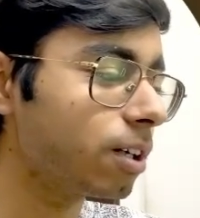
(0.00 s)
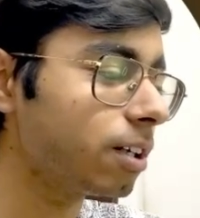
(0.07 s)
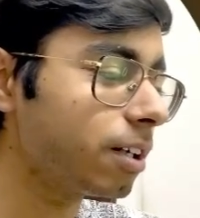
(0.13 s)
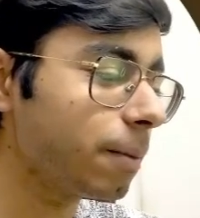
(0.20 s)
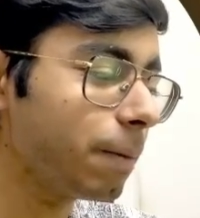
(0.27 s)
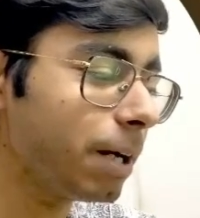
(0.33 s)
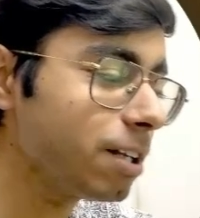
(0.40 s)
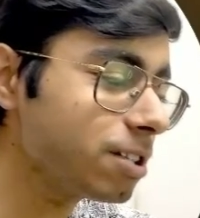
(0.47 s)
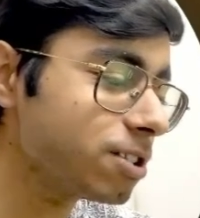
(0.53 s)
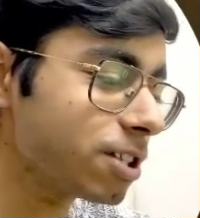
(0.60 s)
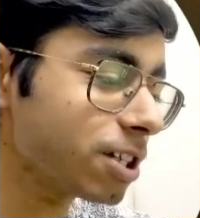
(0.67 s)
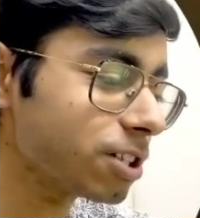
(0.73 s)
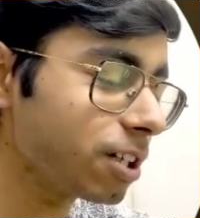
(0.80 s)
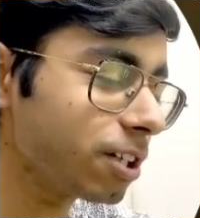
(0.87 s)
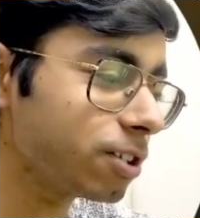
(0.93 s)
dependency
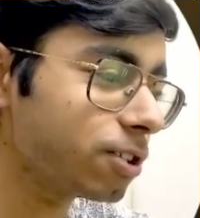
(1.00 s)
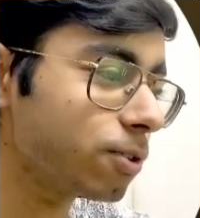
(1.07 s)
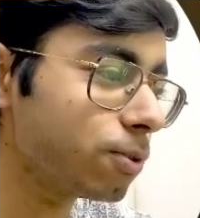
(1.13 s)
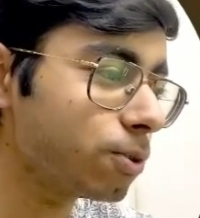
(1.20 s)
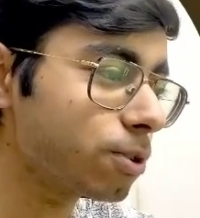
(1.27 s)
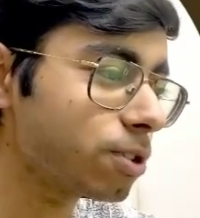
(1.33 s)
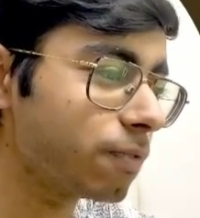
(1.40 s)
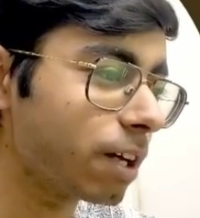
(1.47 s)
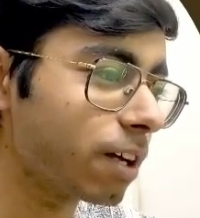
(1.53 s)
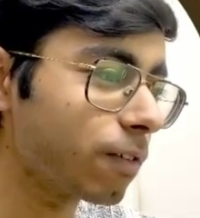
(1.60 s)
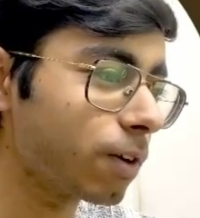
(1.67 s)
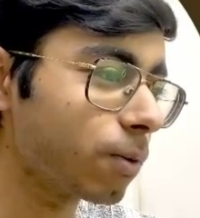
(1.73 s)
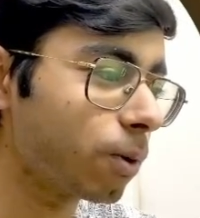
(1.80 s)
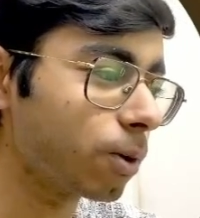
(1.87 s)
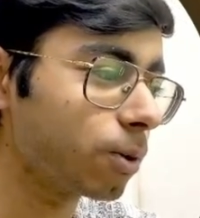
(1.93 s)
injection is used whenever
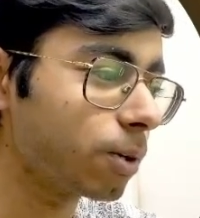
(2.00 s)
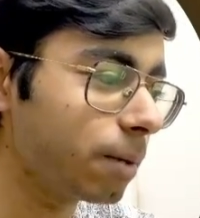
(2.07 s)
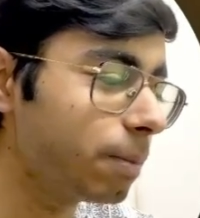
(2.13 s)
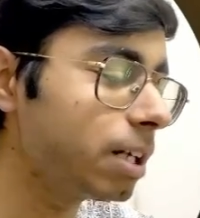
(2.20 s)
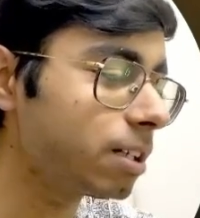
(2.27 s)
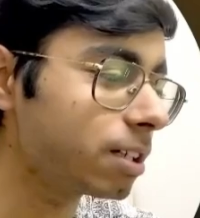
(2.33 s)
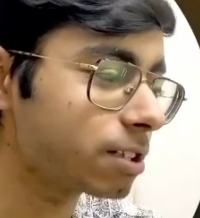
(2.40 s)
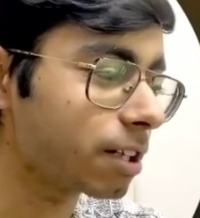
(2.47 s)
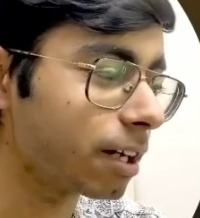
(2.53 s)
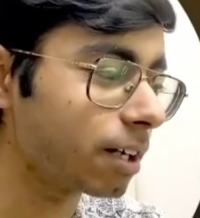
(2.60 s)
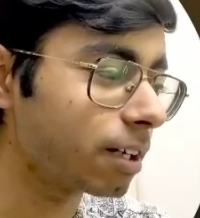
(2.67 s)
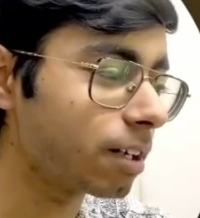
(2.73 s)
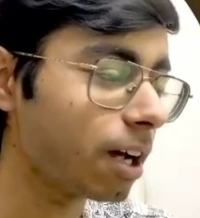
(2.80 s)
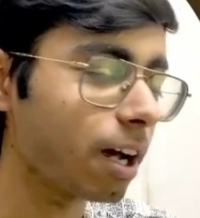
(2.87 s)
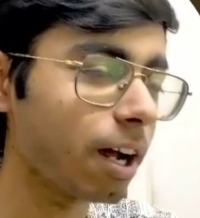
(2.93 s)
you want to rebuild the
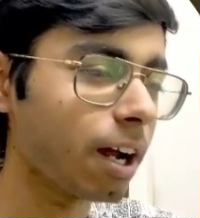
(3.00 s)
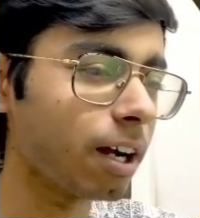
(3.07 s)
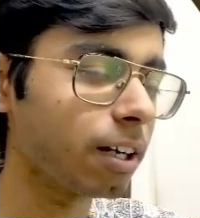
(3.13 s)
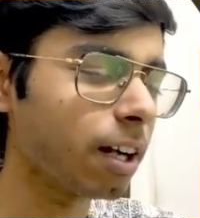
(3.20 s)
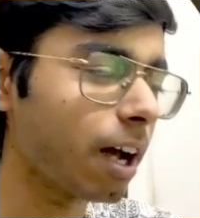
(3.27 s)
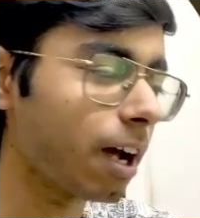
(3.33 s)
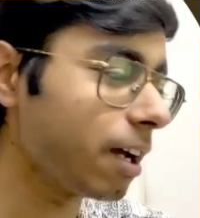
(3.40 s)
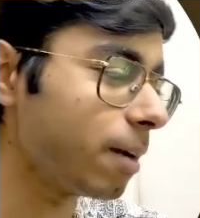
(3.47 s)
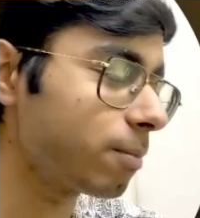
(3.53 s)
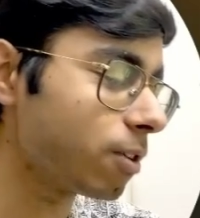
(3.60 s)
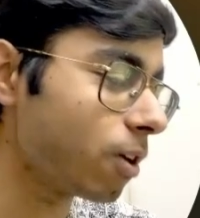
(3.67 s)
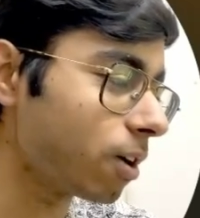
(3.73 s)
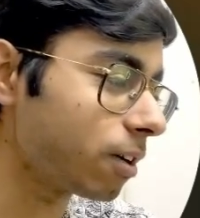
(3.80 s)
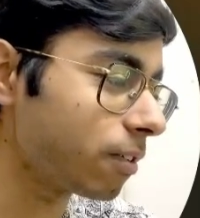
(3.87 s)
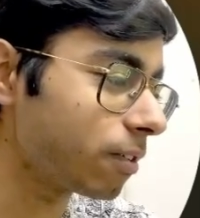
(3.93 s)
state and I am
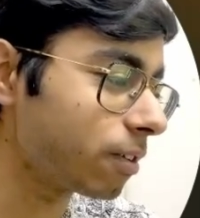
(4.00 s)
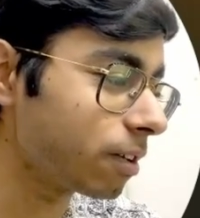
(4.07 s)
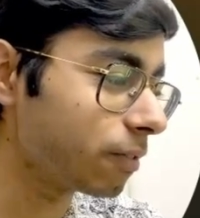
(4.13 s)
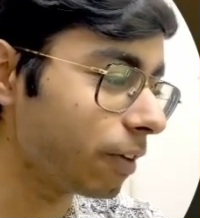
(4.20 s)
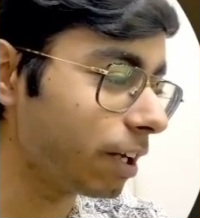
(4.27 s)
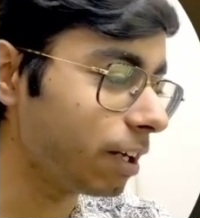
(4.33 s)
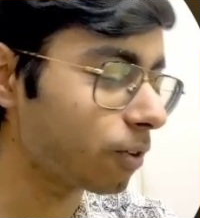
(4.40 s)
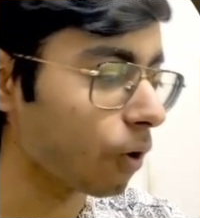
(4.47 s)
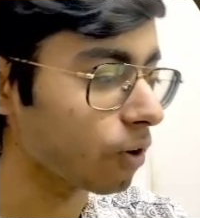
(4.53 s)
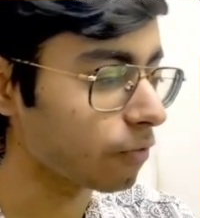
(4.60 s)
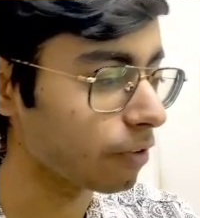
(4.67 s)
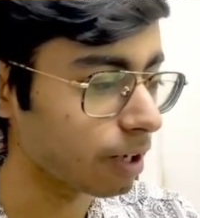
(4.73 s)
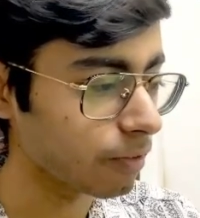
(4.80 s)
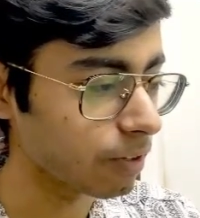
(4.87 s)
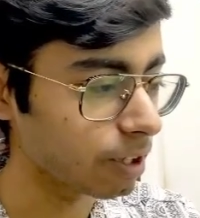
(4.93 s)
not very
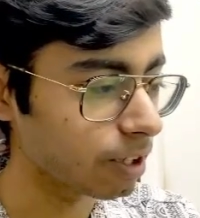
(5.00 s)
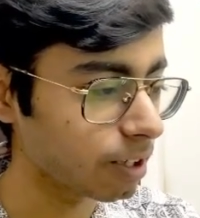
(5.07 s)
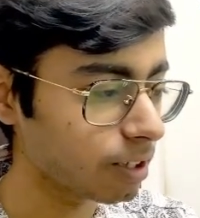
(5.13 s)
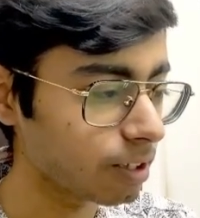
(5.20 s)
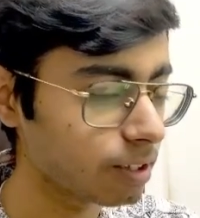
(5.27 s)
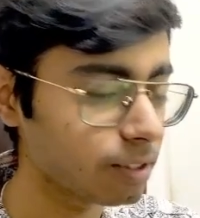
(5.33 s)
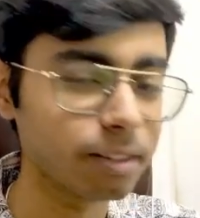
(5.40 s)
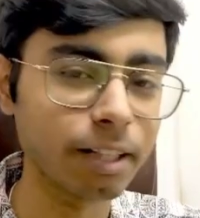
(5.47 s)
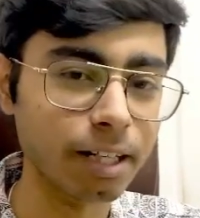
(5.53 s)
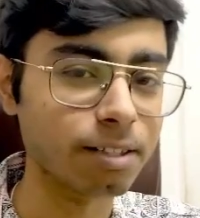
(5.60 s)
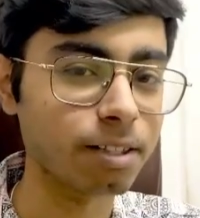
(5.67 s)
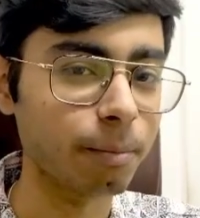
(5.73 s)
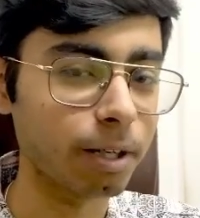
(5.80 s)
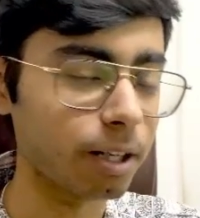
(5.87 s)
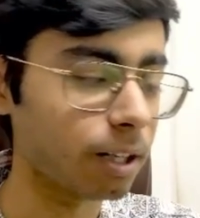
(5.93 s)
confident with it. It's
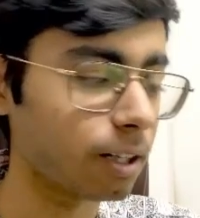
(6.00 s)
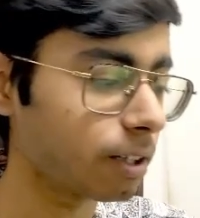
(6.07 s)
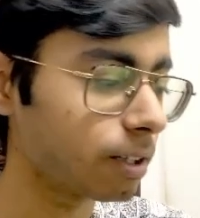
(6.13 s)
submitted.